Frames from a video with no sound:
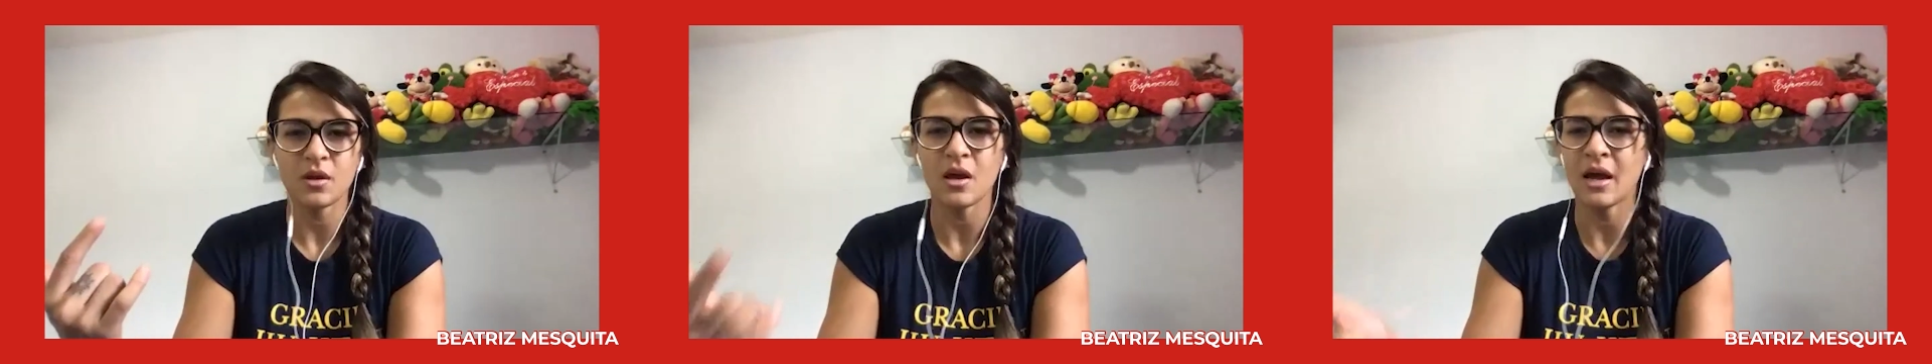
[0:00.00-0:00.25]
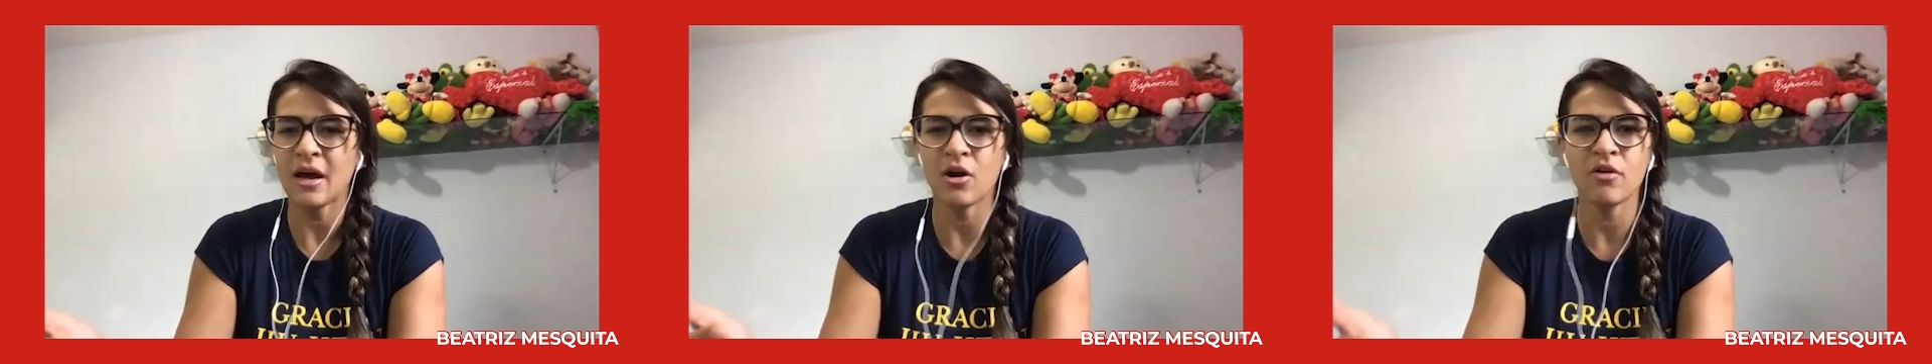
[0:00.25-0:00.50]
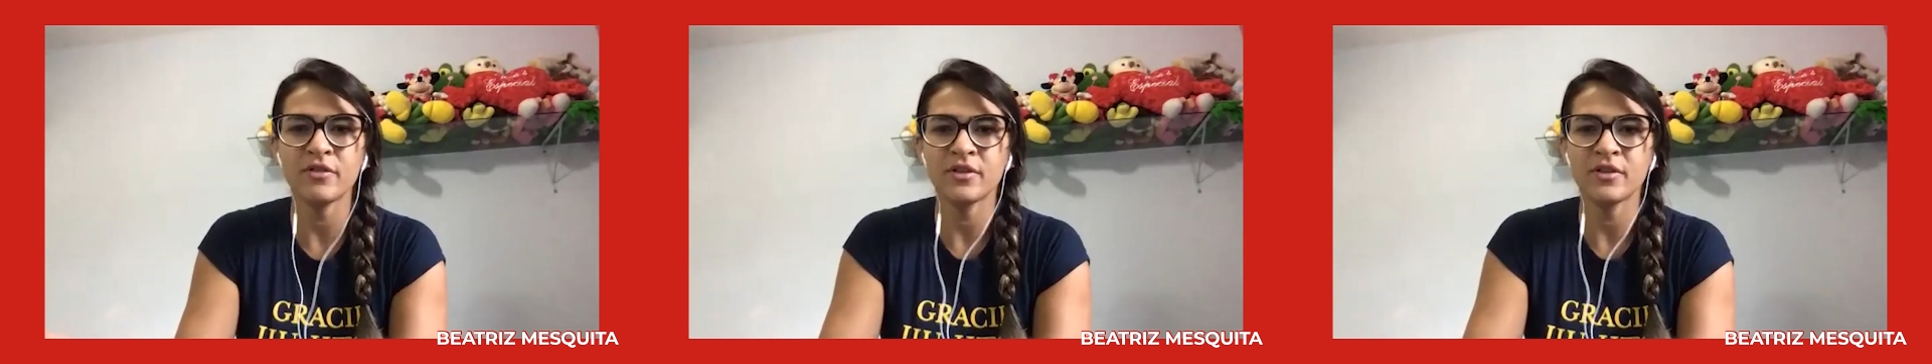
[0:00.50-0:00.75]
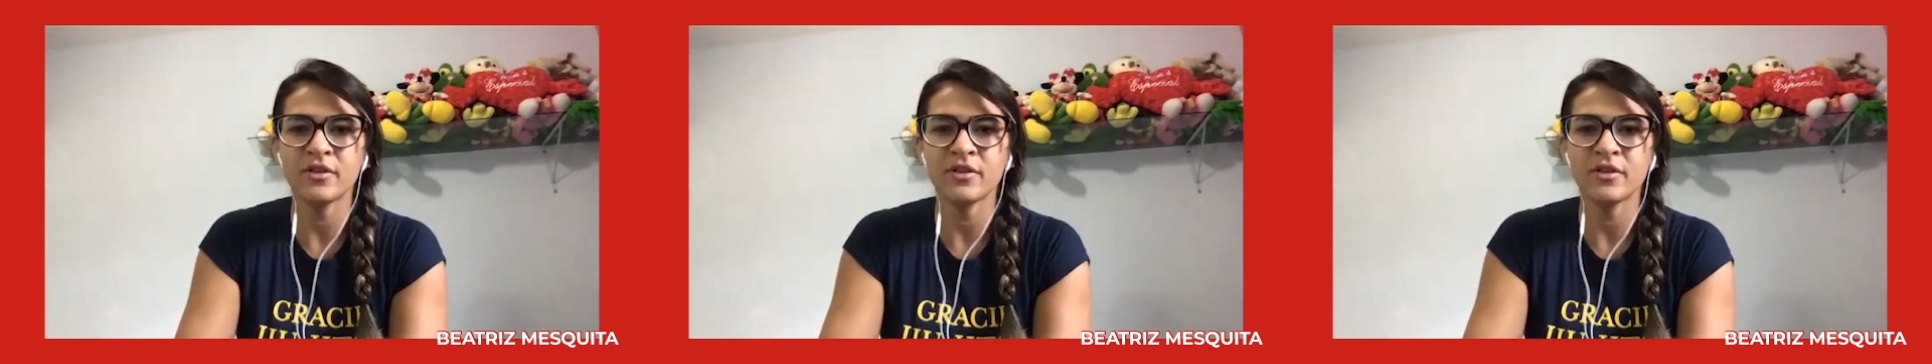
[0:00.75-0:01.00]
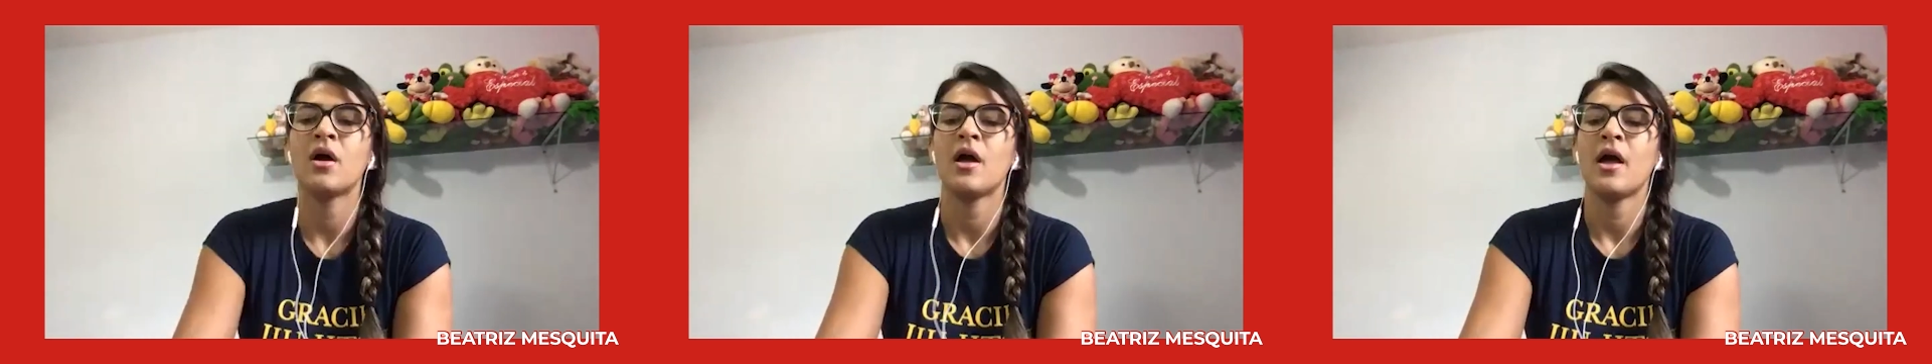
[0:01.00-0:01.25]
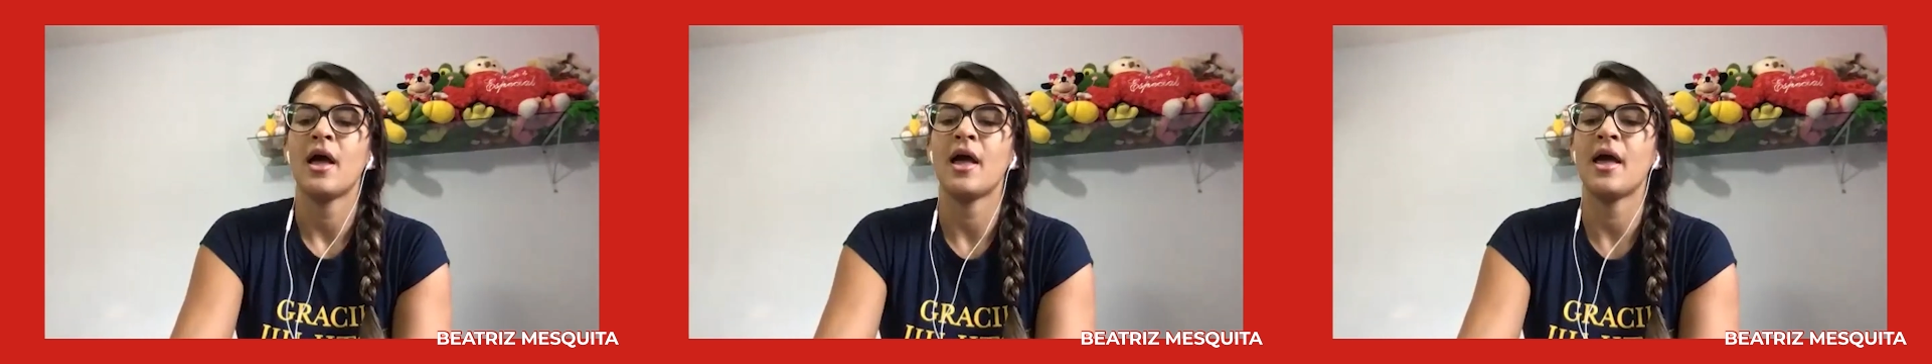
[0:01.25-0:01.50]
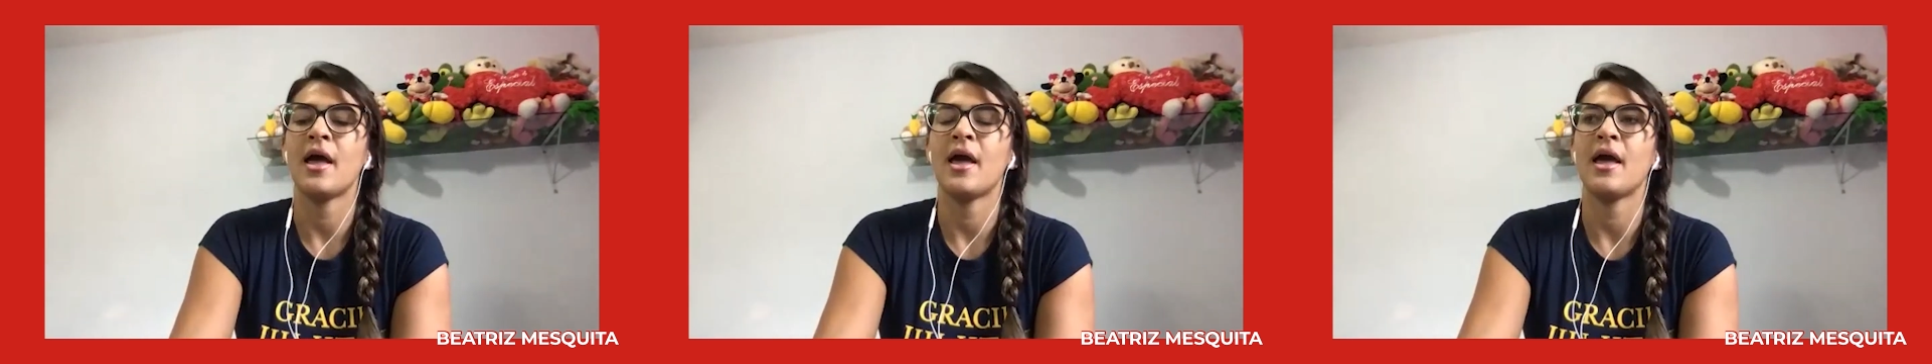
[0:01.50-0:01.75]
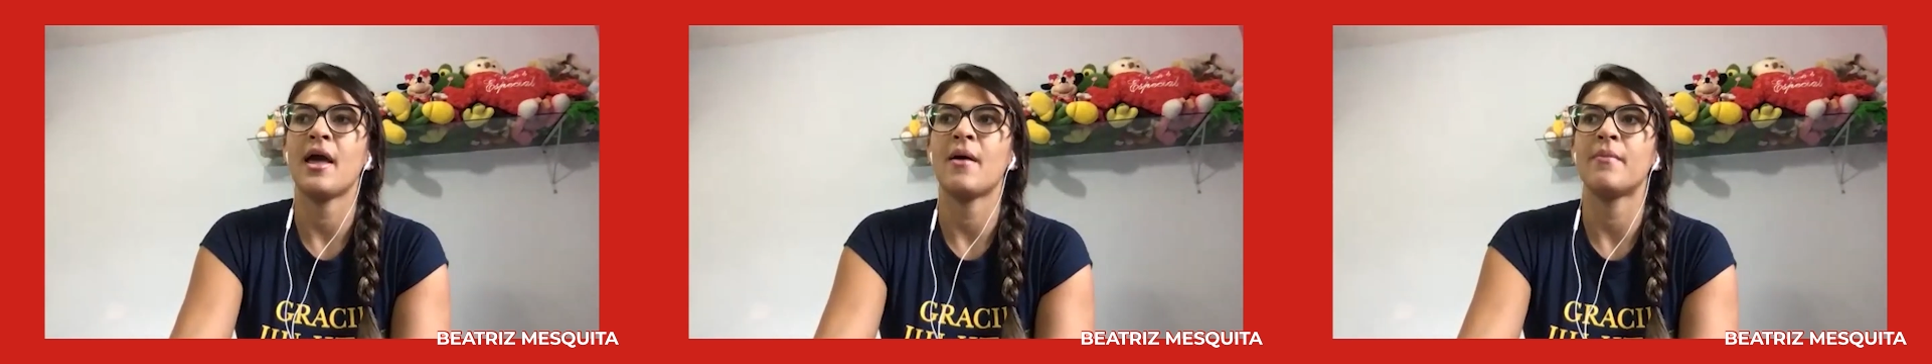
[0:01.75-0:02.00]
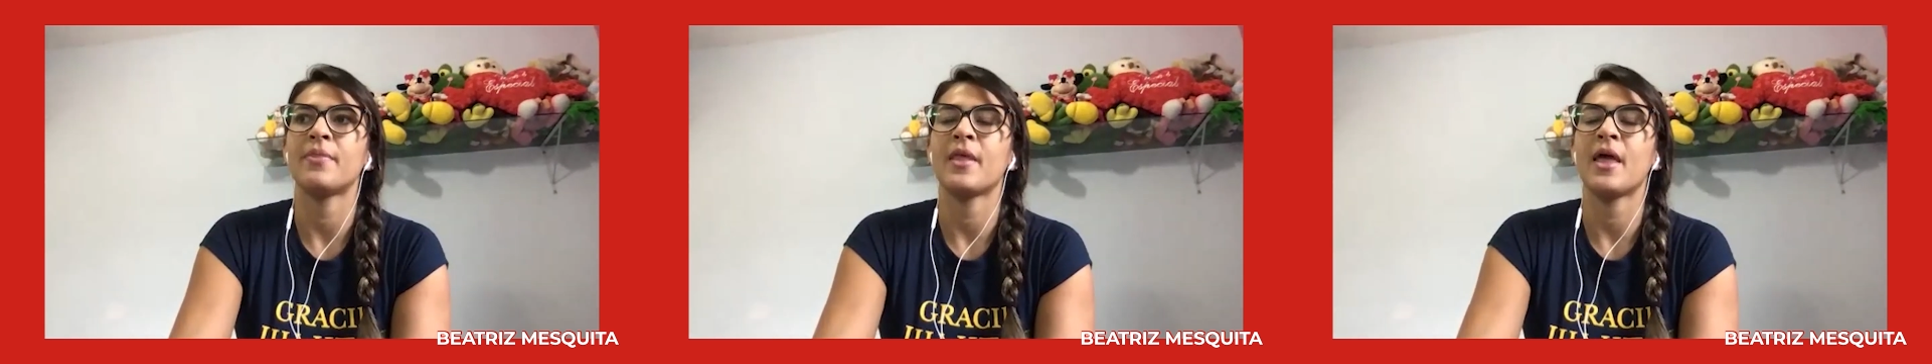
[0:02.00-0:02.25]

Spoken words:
Carol Vidal, and